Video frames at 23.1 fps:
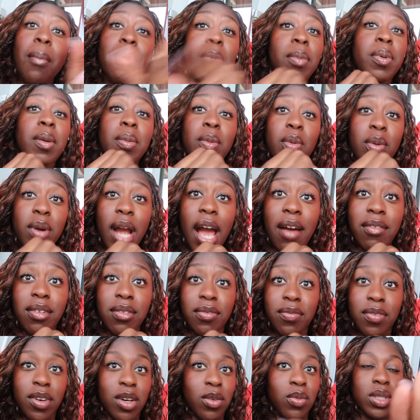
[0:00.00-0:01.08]
but people were having
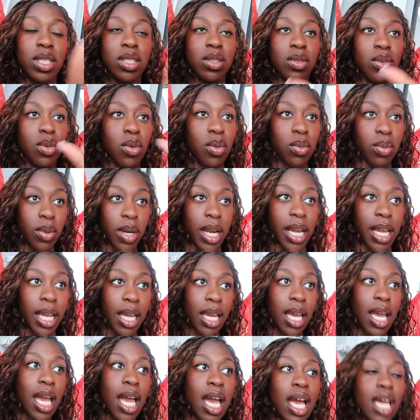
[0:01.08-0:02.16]
fun which is great
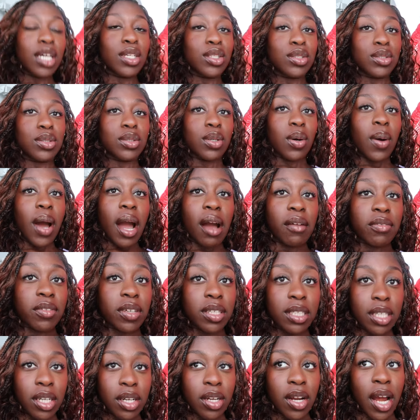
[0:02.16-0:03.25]
so after
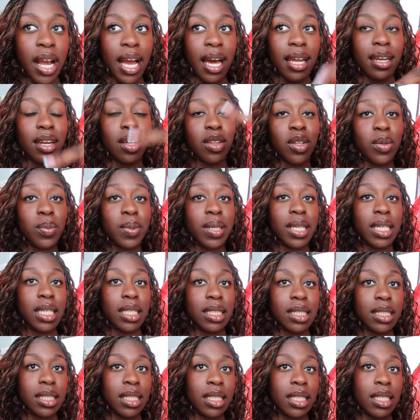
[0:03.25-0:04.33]
dinner i got another
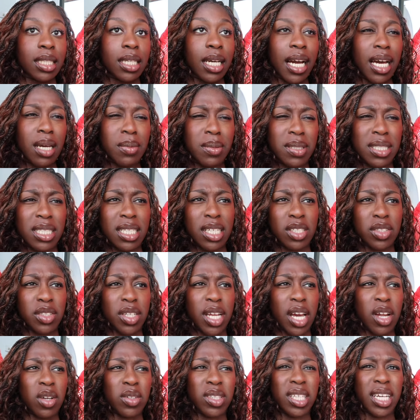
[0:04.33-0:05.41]
pizza i got pizza yesterday
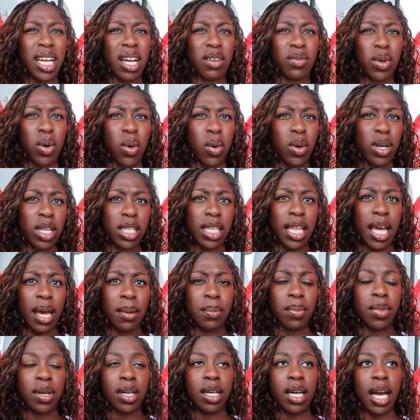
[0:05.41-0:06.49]
i don't think i recorded
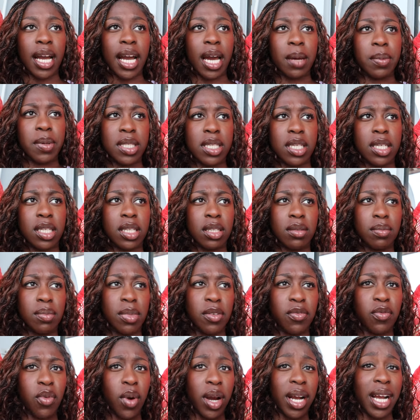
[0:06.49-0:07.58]
that but i got pizza
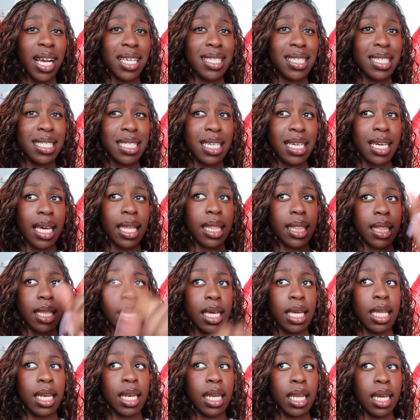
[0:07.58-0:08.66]
before i got seasick and
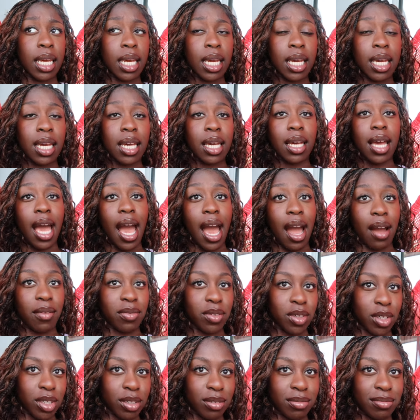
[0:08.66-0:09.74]
then
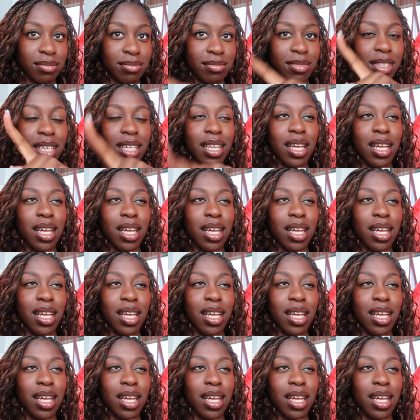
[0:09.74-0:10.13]
after the